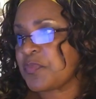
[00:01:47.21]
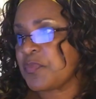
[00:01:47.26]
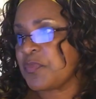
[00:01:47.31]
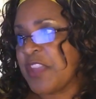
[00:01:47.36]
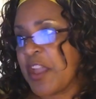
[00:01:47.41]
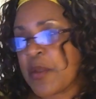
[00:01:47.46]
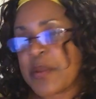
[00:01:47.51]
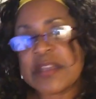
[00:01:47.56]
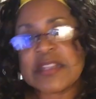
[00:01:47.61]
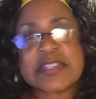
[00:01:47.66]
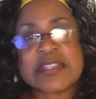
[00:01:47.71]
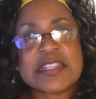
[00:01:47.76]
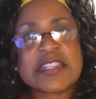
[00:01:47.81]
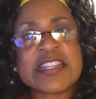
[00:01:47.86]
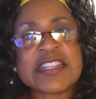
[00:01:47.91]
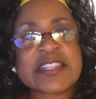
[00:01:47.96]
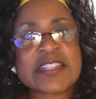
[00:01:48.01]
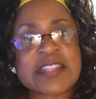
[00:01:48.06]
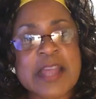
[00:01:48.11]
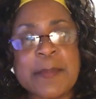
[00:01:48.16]
there is a
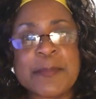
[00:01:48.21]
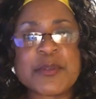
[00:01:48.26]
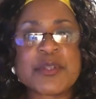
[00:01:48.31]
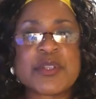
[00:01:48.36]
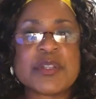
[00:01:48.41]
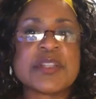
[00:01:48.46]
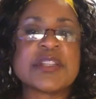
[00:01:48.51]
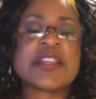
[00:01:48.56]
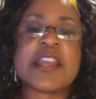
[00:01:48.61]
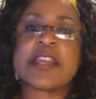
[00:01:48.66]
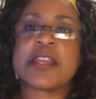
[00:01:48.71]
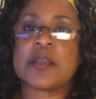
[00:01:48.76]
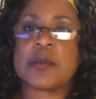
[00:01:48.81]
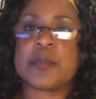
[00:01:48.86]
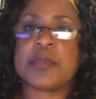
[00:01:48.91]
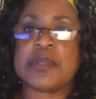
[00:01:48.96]
deception taking